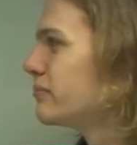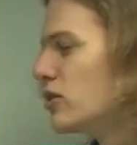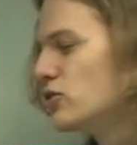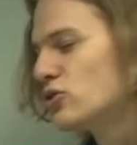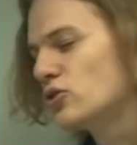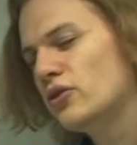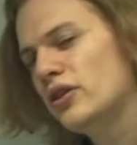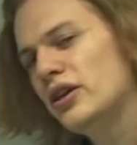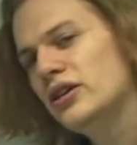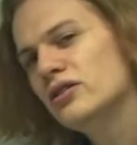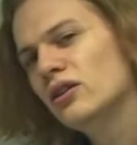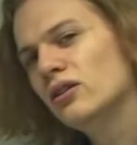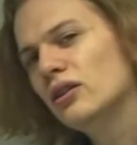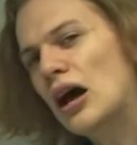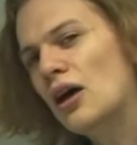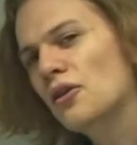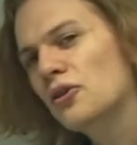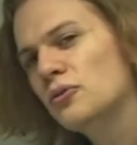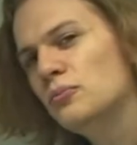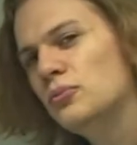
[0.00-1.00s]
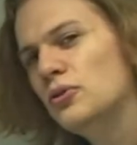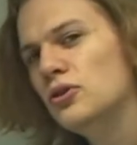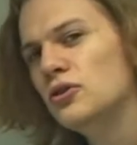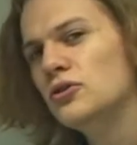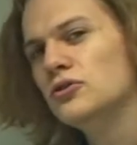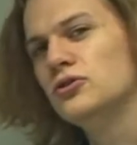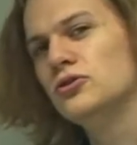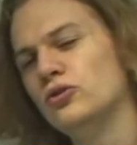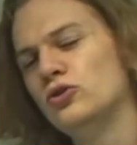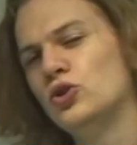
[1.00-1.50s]
So these allow the
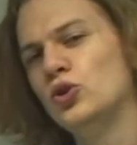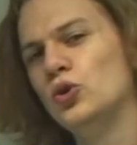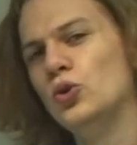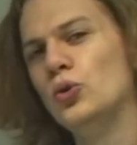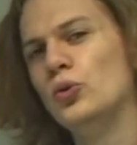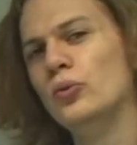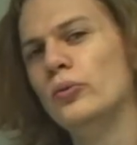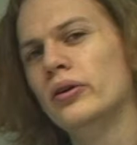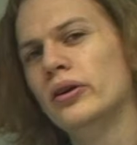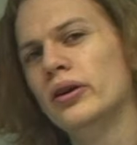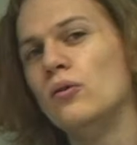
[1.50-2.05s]
computers to